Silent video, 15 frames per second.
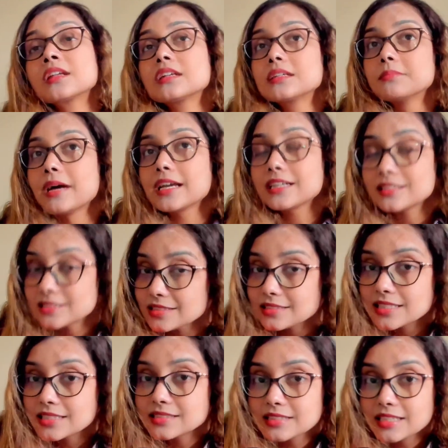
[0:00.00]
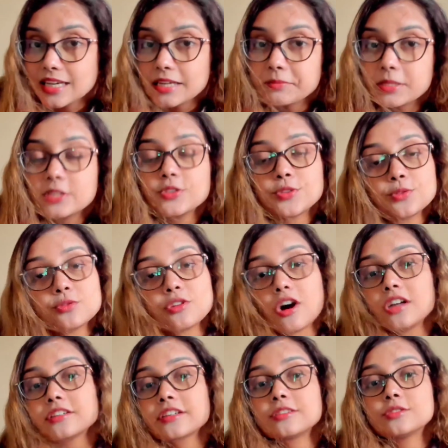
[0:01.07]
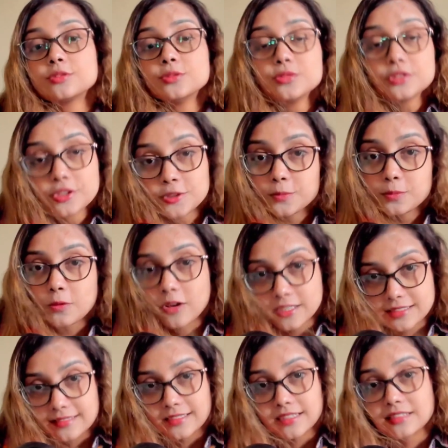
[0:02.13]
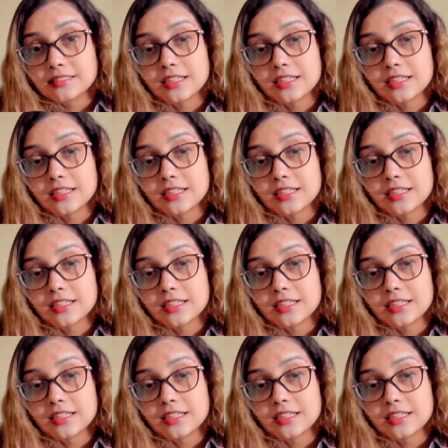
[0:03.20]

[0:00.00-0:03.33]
By consistency, I mean do not do cue poisoning.